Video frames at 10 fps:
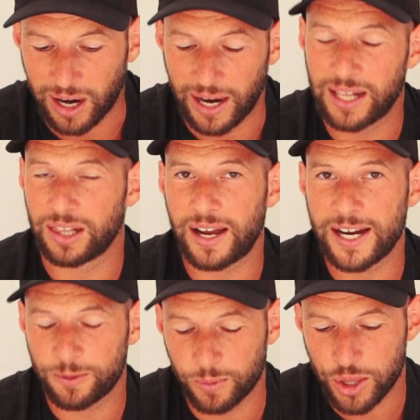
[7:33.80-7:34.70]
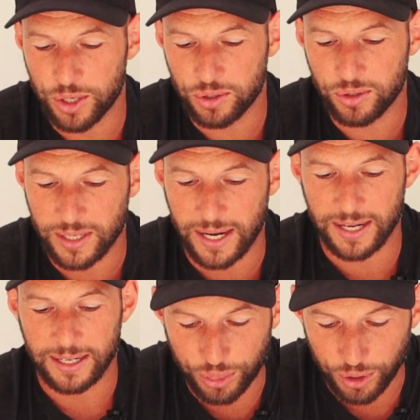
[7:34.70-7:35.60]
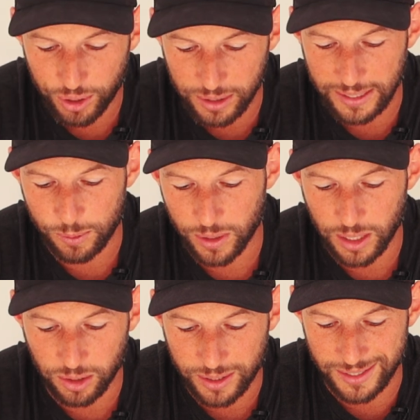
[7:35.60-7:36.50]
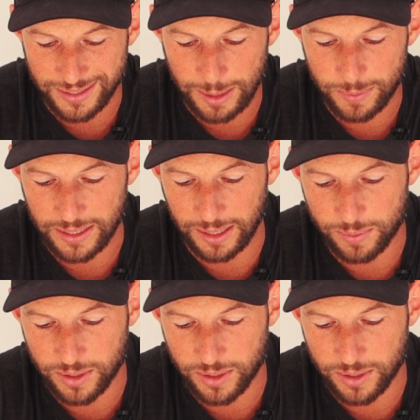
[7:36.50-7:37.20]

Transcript: I align with the new data. Thirdly, we're going to look at the deep sleep.